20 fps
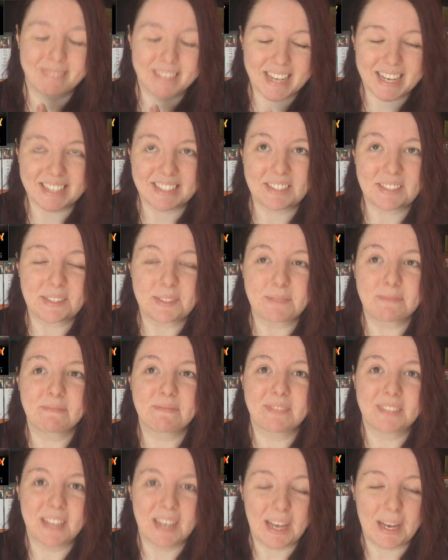Yes,
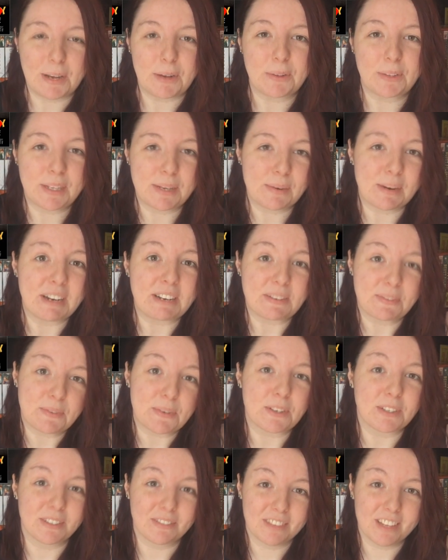I only read
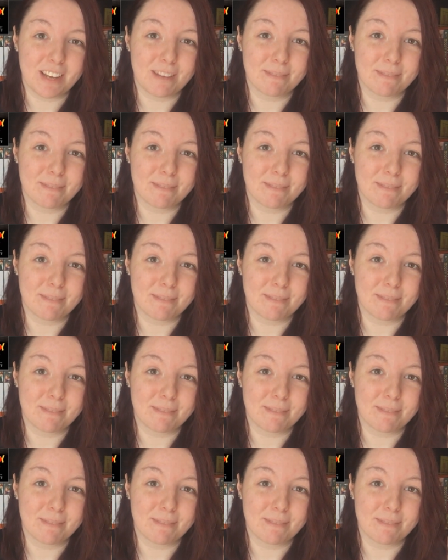four of